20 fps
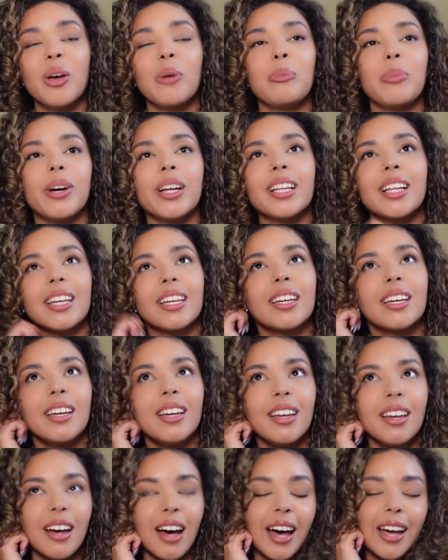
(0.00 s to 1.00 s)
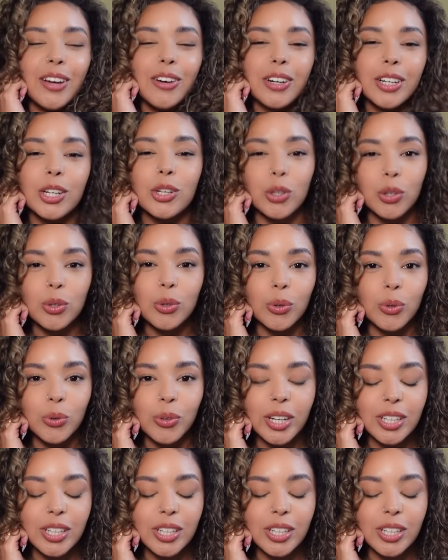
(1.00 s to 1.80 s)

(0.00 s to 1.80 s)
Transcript: But like I already knew,